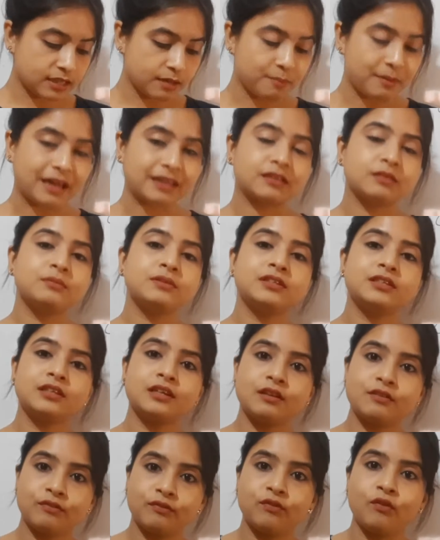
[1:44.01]
the
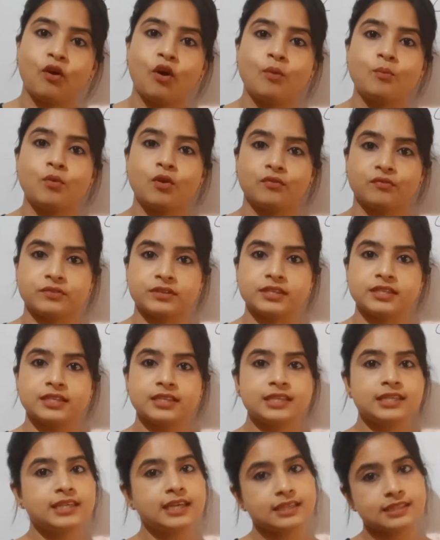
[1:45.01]
mathematical form of it,
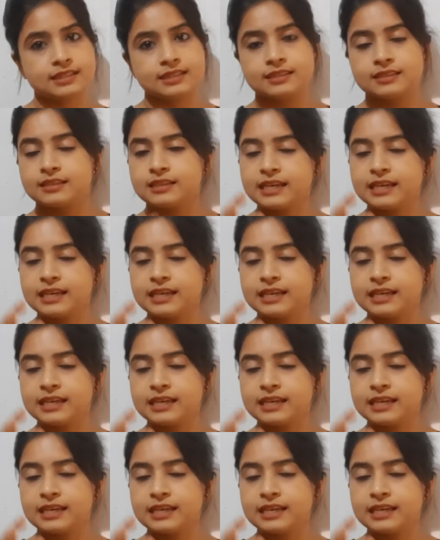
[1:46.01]
yes,